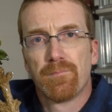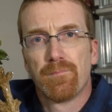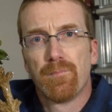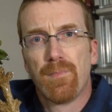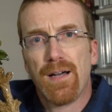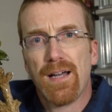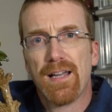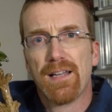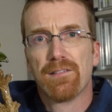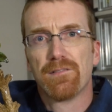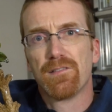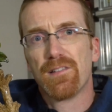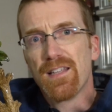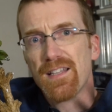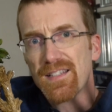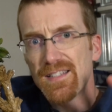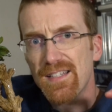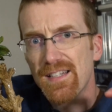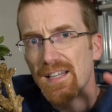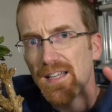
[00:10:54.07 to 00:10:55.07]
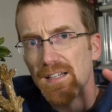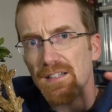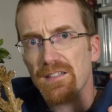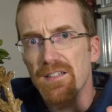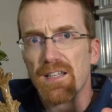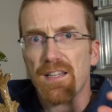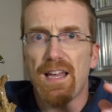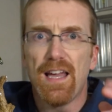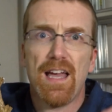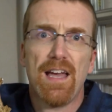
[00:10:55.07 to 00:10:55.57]
By listening
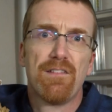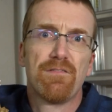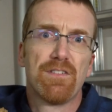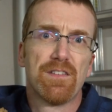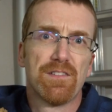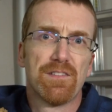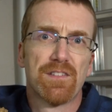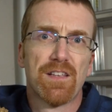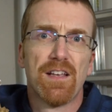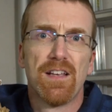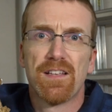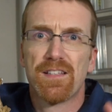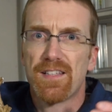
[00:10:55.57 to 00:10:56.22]
to the heavens,